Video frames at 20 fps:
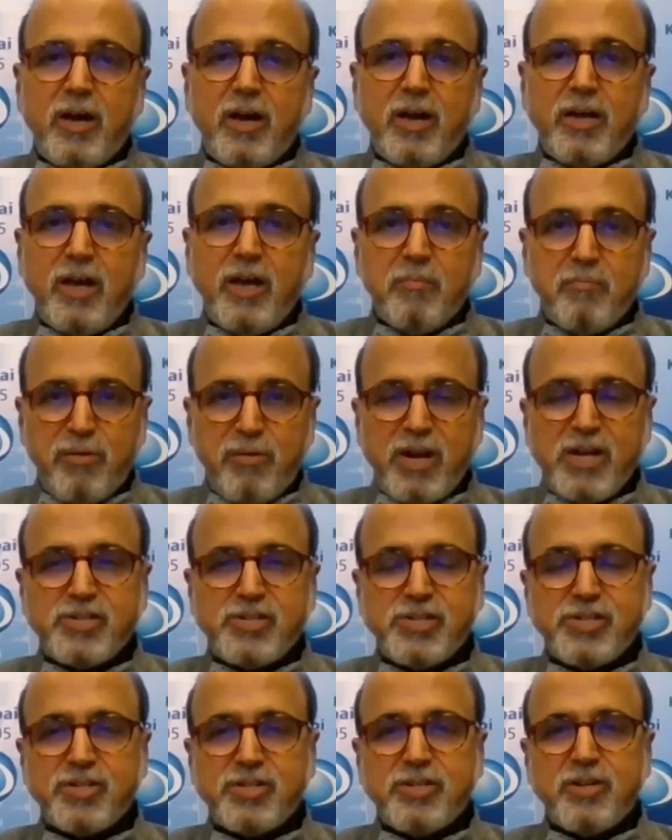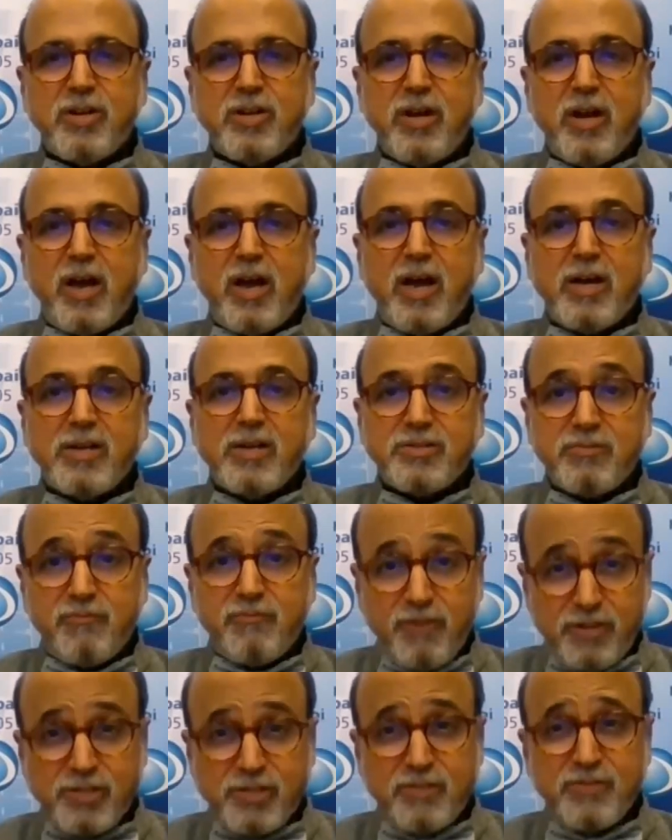he embraces as
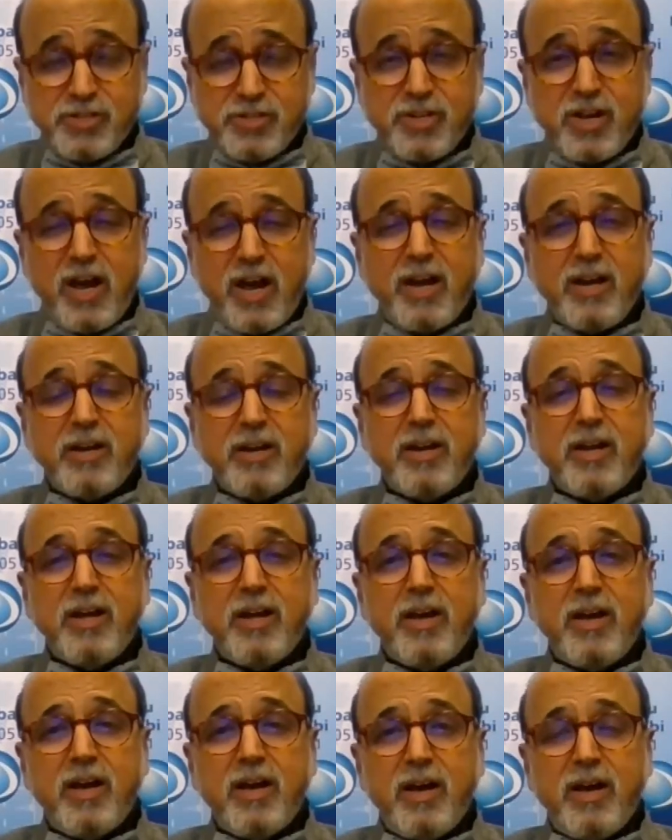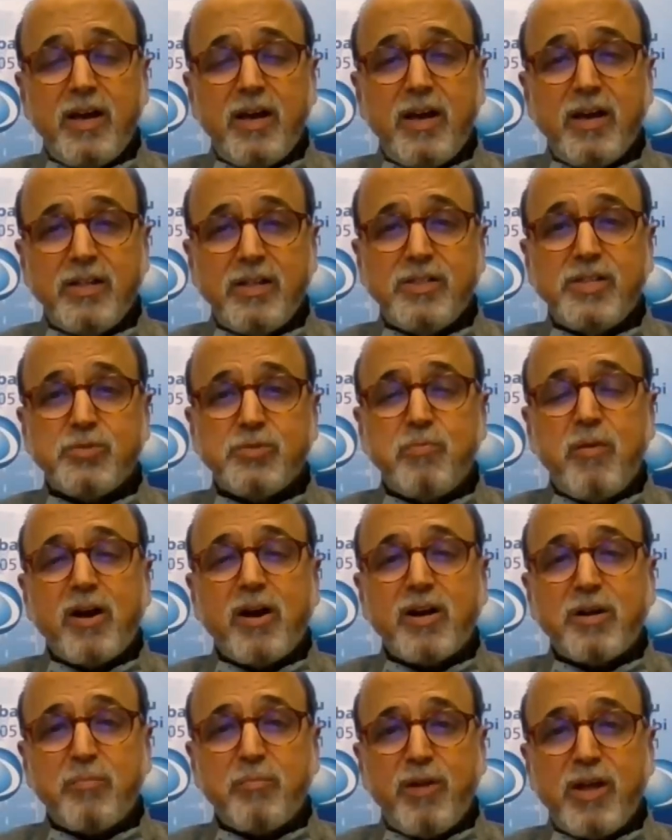first of its kind in this
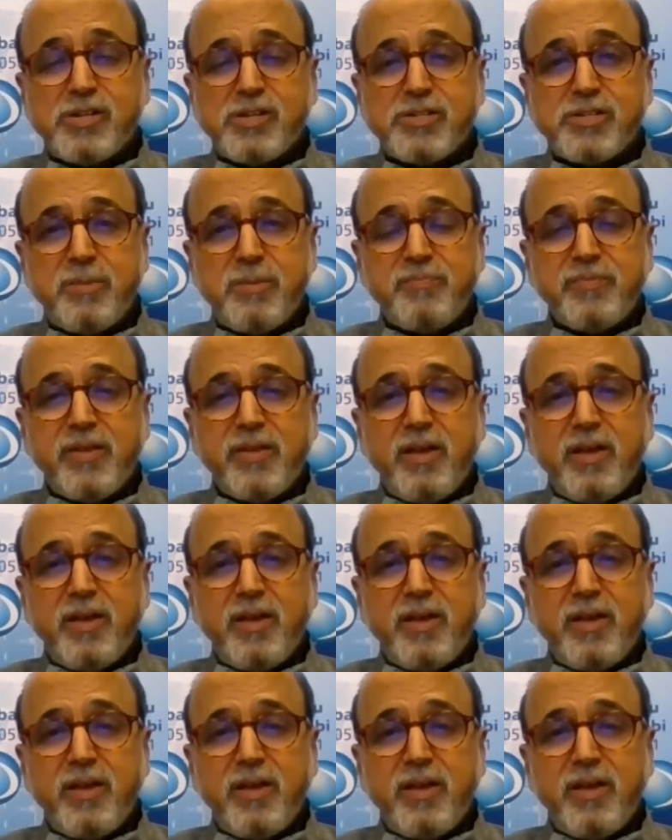marketplace,